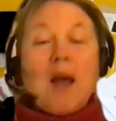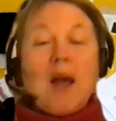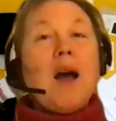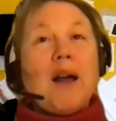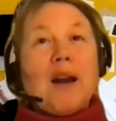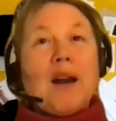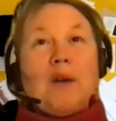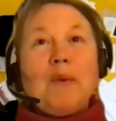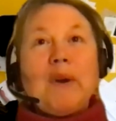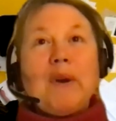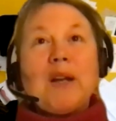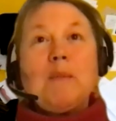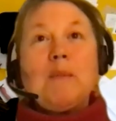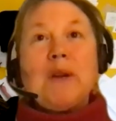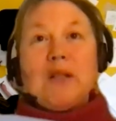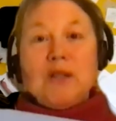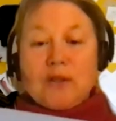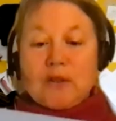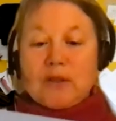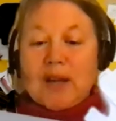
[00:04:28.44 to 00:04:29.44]
And I
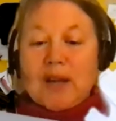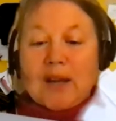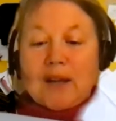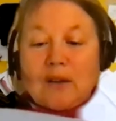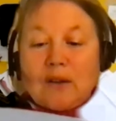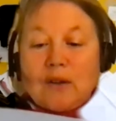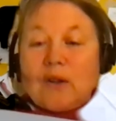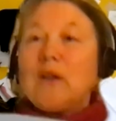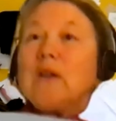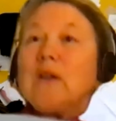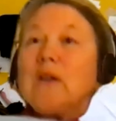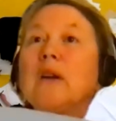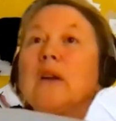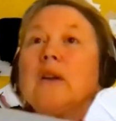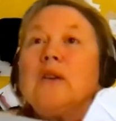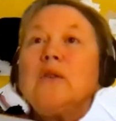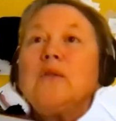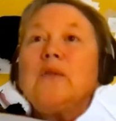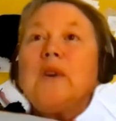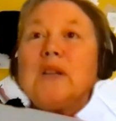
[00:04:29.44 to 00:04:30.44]
recommend you take a look, and
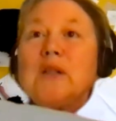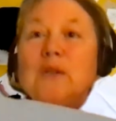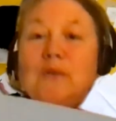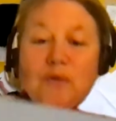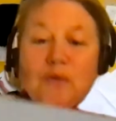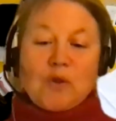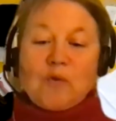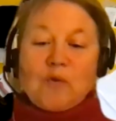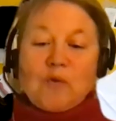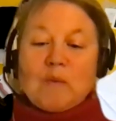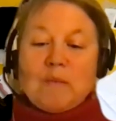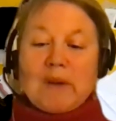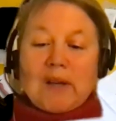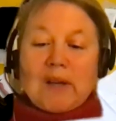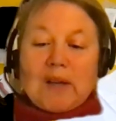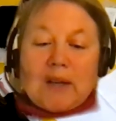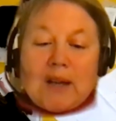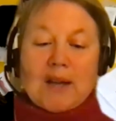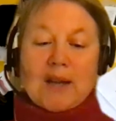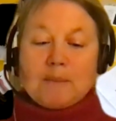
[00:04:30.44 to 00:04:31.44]
you'll find a few
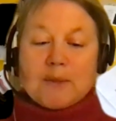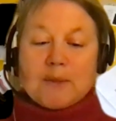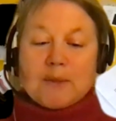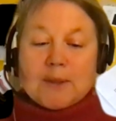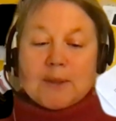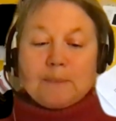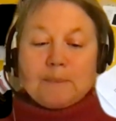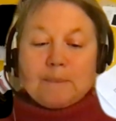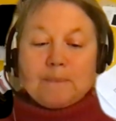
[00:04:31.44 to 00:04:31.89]
familiar names.